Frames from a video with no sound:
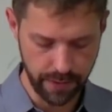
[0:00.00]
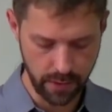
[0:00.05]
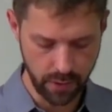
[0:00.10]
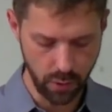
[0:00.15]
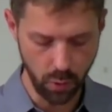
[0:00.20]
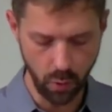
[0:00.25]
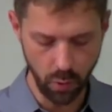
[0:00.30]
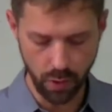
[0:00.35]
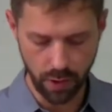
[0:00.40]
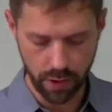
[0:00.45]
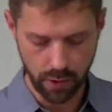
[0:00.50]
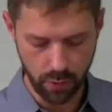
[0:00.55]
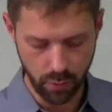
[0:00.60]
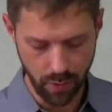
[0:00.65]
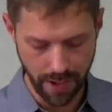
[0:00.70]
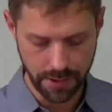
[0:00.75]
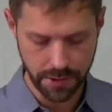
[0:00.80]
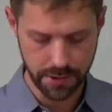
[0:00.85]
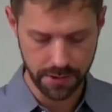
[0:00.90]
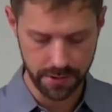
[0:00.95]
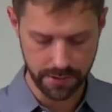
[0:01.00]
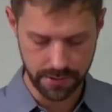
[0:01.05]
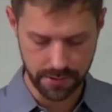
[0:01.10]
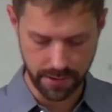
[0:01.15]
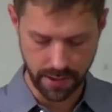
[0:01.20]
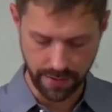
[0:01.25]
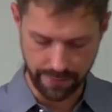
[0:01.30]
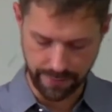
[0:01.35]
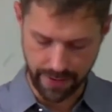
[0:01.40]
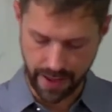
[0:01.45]
core questions
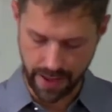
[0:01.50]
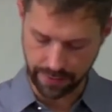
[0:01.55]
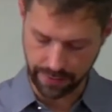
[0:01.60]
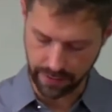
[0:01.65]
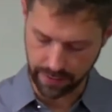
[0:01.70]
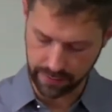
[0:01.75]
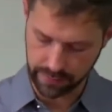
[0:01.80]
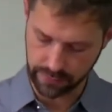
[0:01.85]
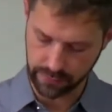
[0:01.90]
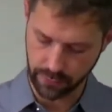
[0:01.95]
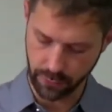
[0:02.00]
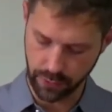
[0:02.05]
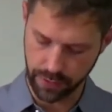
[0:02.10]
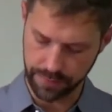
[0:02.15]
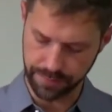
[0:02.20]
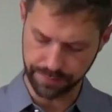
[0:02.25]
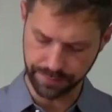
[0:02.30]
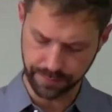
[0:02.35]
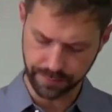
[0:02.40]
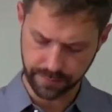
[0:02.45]
of ethics, or